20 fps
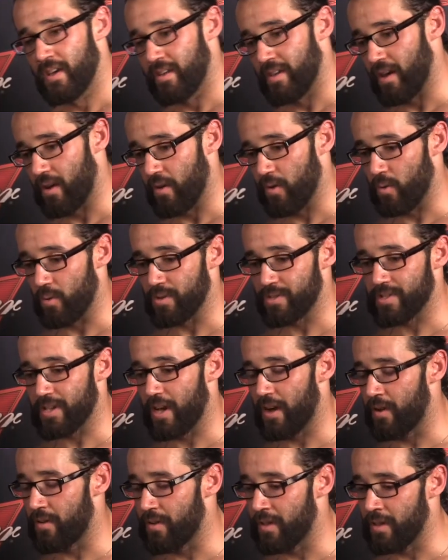down in Orange
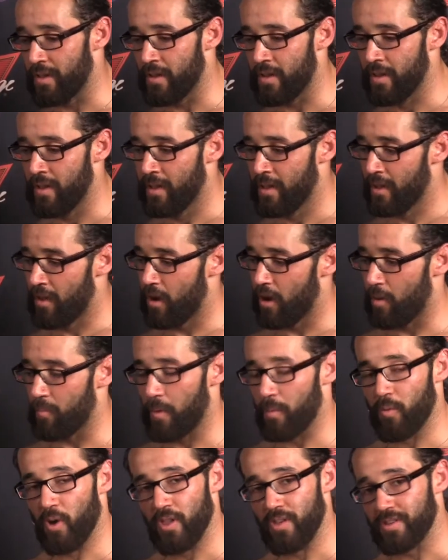County, and all
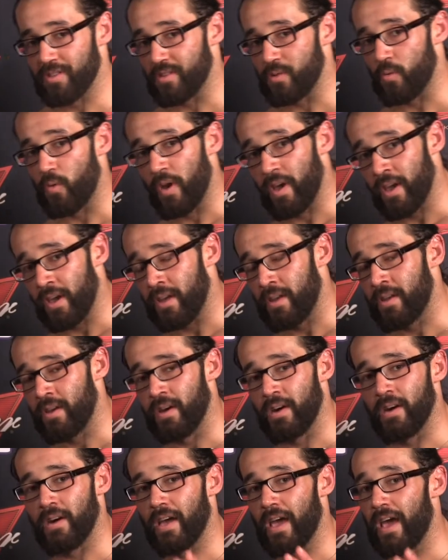my brothers at
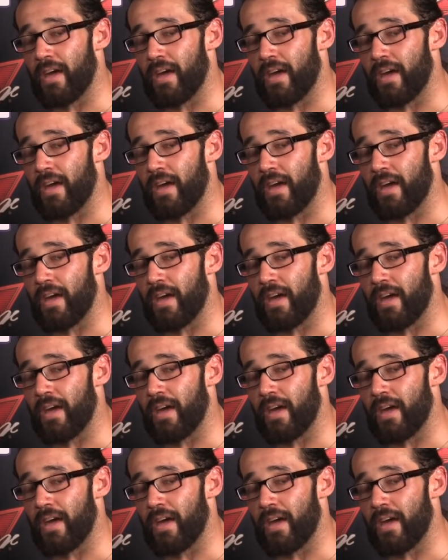Rain,